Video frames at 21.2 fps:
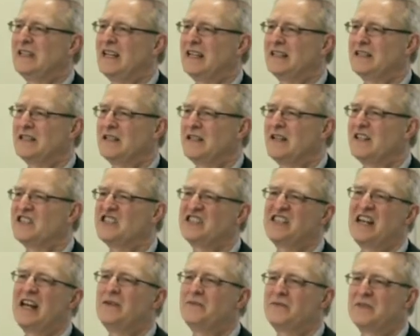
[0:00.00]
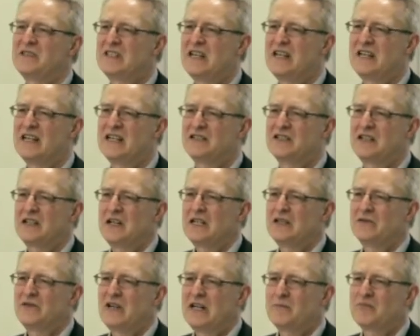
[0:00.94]
that safe is there as a
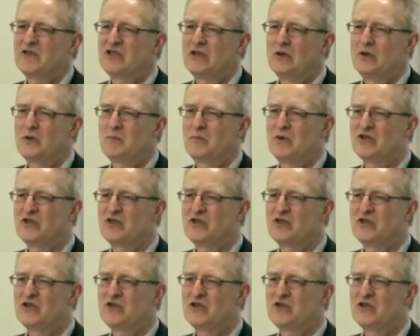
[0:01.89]
kind of an absolute